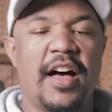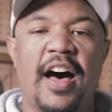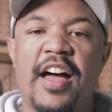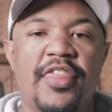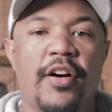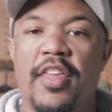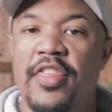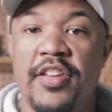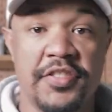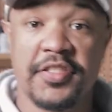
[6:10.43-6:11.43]
I thought
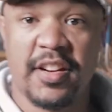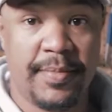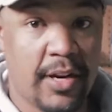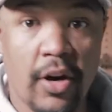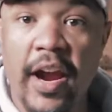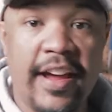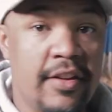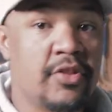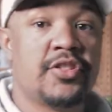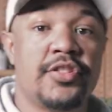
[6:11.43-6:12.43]
this is gonna be
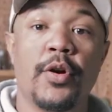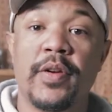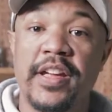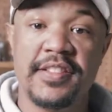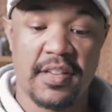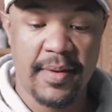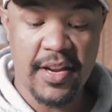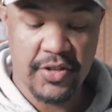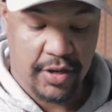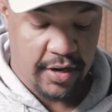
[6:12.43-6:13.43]
great, so easy to
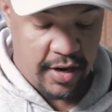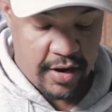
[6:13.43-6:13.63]
measure.